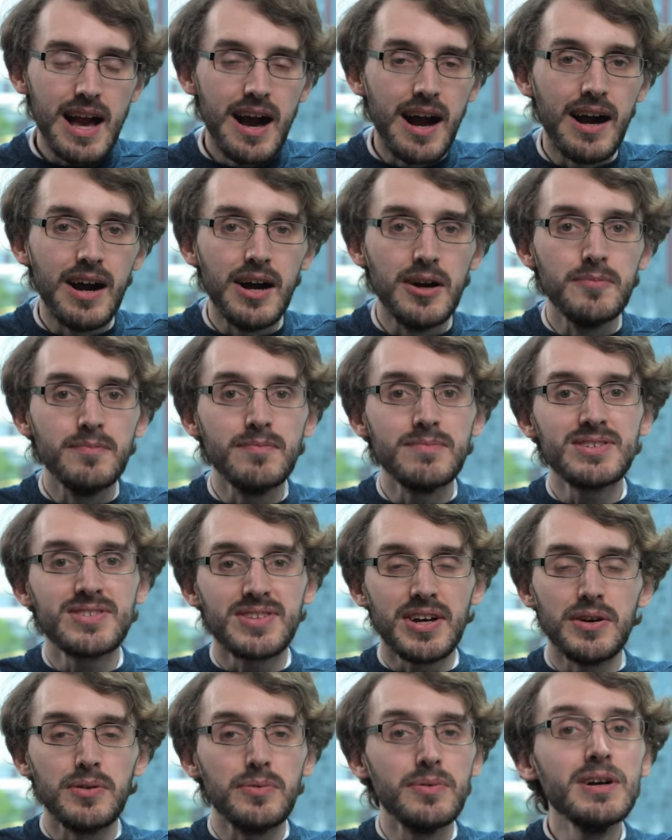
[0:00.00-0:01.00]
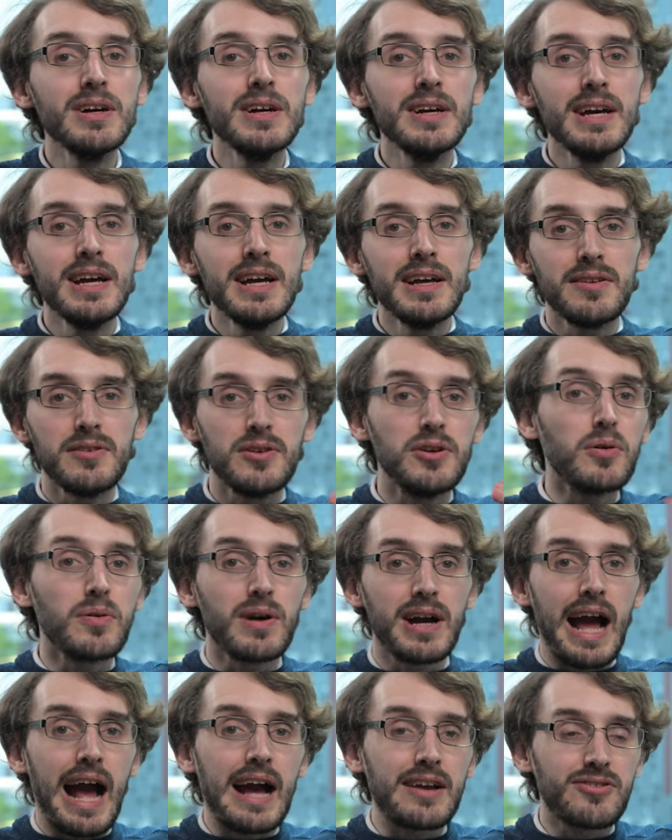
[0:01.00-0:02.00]
So
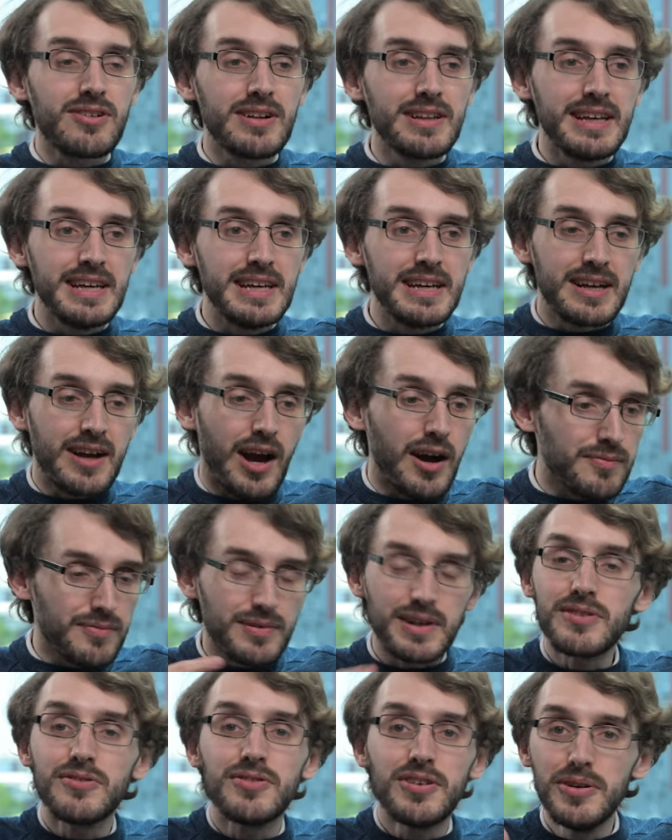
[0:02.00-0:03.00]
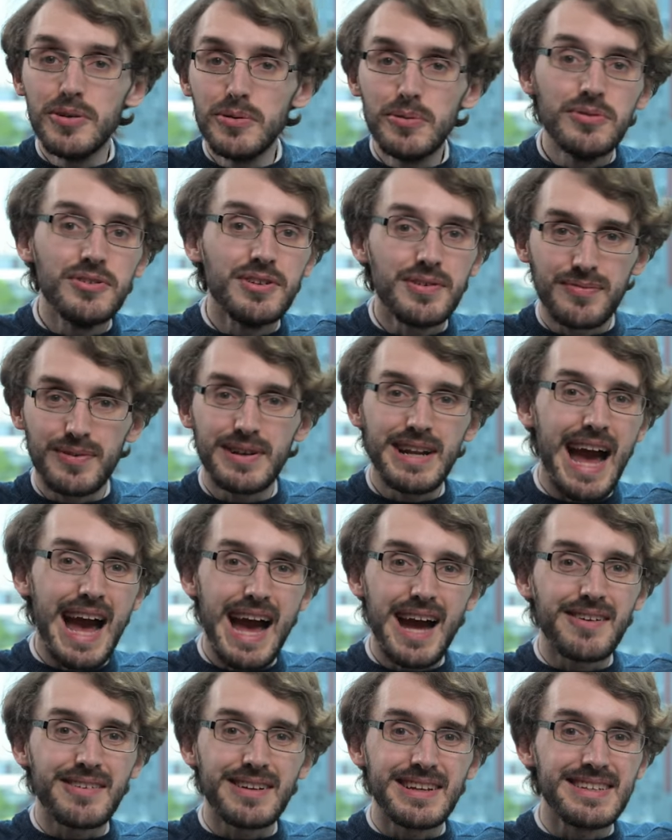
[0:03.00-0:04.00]
you're actually covering two different
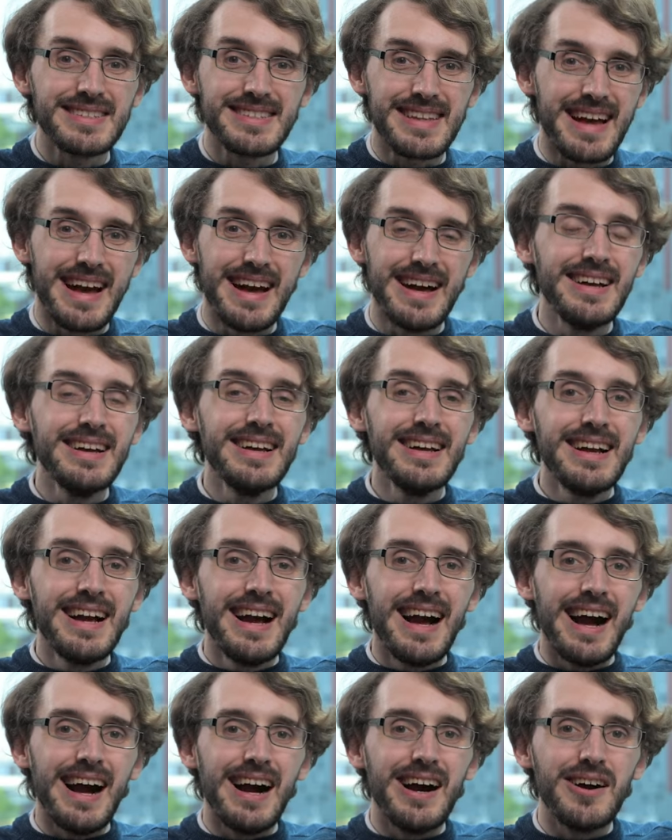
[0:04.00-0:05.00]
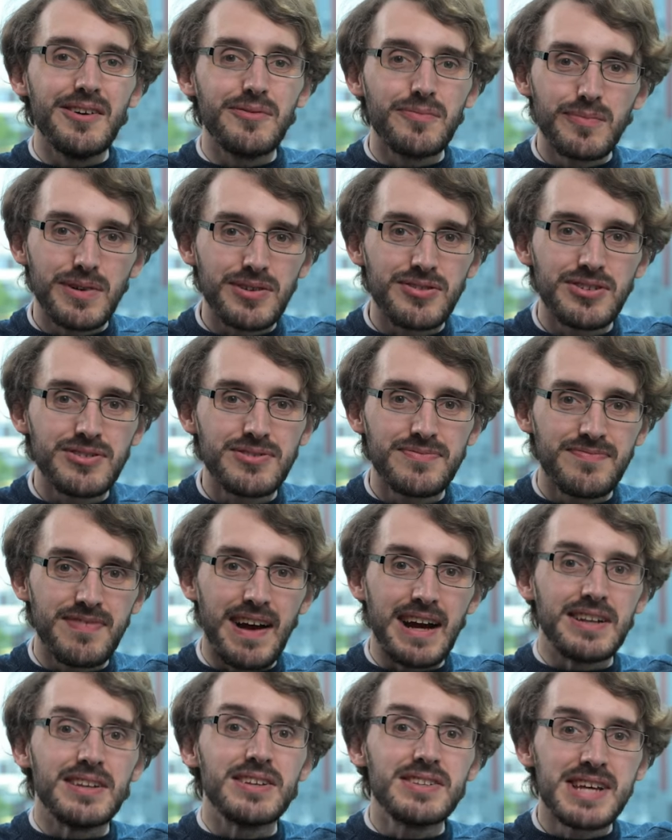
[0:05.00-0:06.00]
areas there. Which is
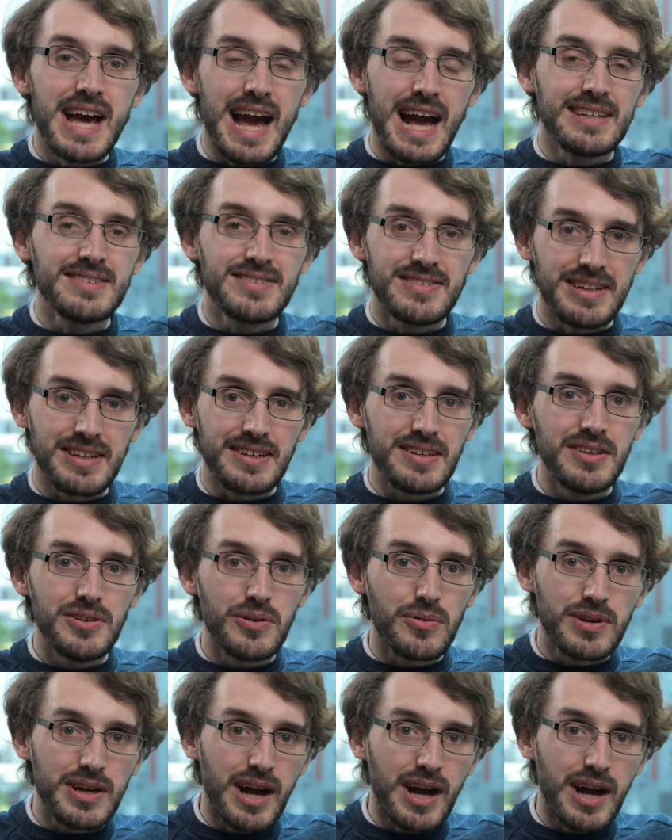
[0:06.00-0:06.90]
fantastic. You're